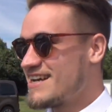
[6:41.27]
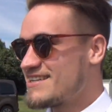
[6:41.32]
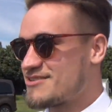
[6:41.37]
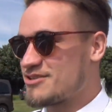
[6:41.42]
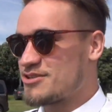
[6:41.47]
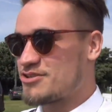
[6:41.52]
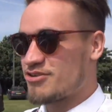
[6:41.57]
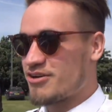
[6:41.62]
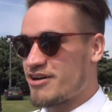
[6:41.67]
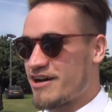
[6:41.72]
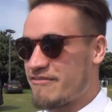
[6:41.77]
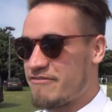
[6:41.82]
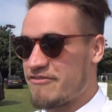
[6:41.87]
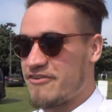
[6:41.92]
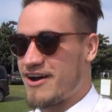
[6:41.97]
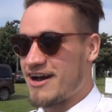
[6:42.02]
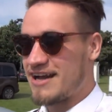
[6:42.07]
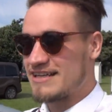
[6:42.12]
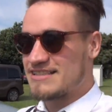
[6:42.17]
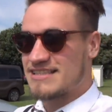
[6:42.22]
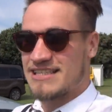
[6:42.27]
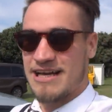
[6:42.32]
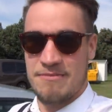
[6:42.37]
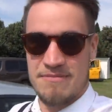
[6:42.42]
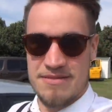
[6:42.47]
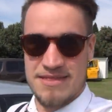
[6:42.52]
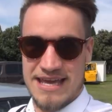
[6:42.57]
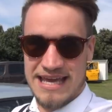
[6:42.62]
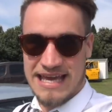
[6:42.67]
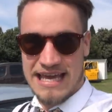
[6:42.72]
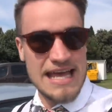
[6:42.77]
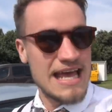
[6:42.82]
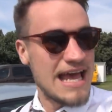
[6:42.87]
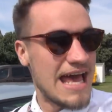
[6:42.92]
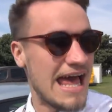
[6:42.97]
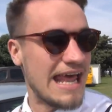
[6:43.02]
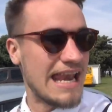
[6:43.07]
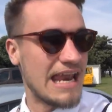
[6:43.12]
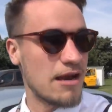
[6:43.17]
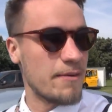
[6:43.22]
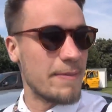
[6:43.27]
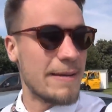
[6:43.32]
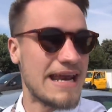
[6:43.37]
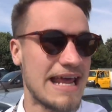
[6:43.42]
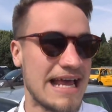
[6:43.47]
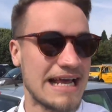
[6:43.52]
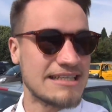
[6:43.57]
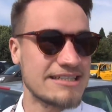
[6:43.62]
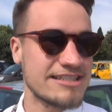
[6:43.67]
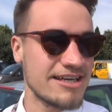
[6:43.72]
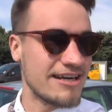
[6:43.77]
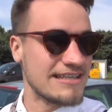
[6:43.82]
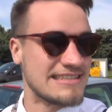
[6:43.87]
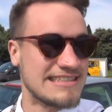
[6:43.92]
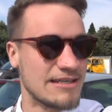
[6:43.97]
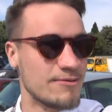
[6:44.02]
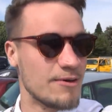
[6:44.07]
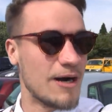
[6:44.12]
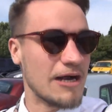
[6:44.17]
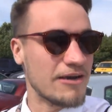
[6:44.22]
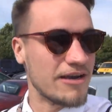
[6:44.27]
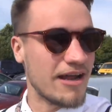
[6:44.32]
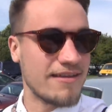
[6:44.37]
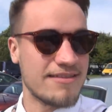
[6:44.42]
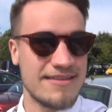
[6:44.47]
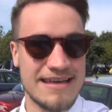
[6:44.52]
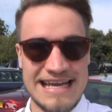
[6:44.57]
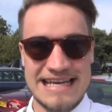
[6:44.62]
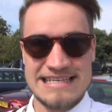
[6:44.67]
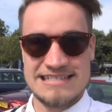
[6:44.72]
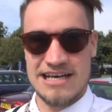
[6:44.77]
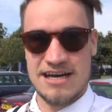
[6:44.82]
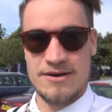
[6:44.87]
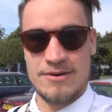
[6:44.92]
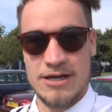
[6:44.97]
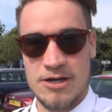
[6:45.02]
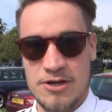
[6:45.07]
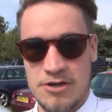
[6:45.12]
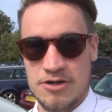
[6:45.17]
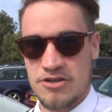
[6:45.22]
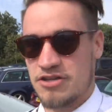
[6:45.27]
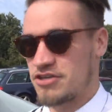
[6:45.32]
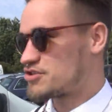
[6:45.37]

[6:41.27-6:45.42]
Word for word: to try and find something a little bit exciting while nothing is going on the